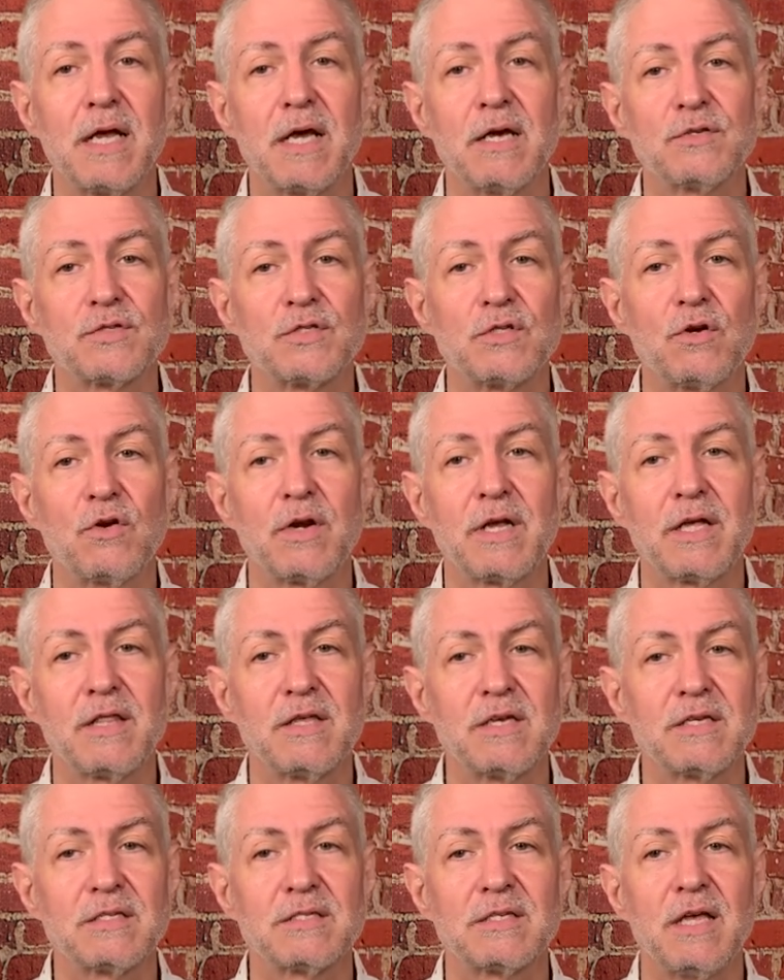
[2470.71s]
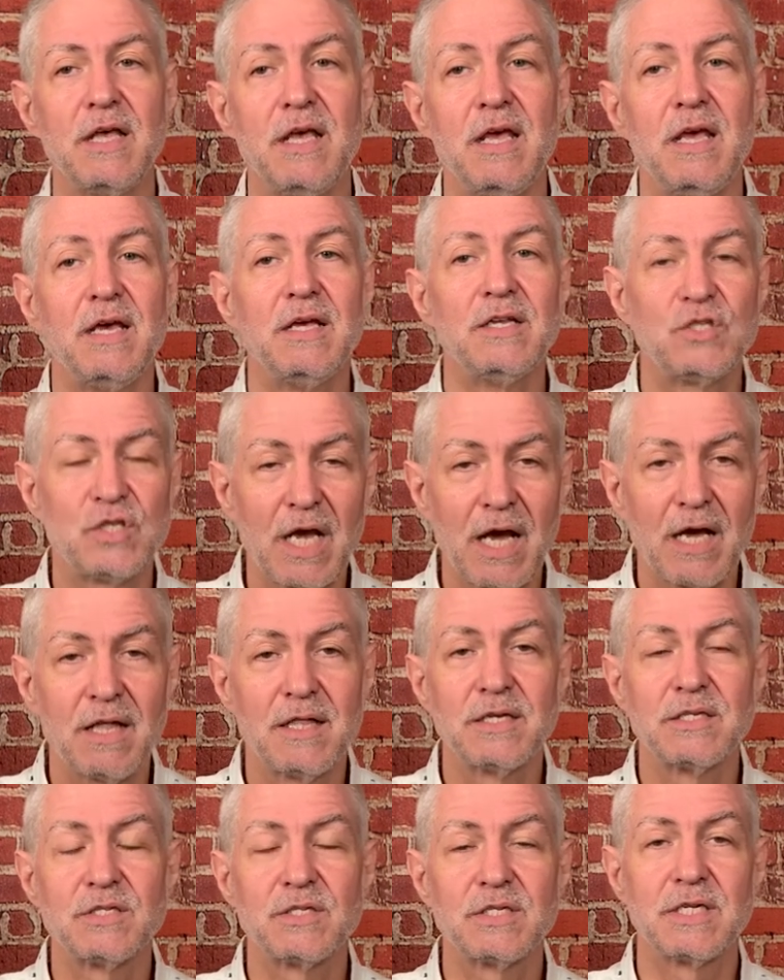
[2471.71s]
else during this
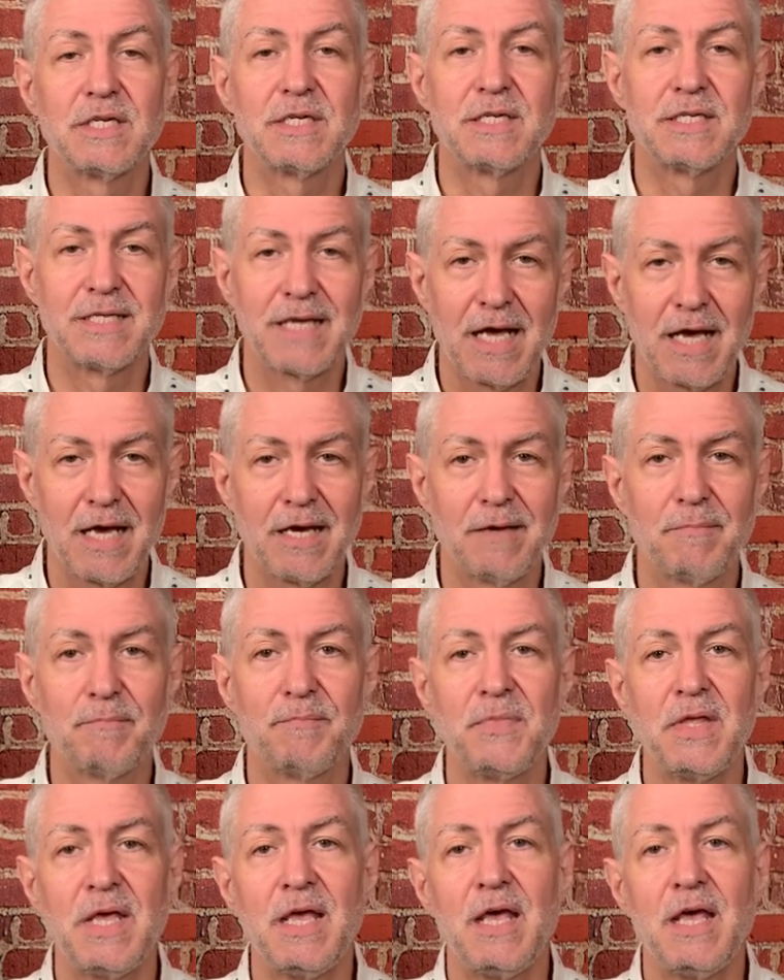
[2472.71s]
challenging time.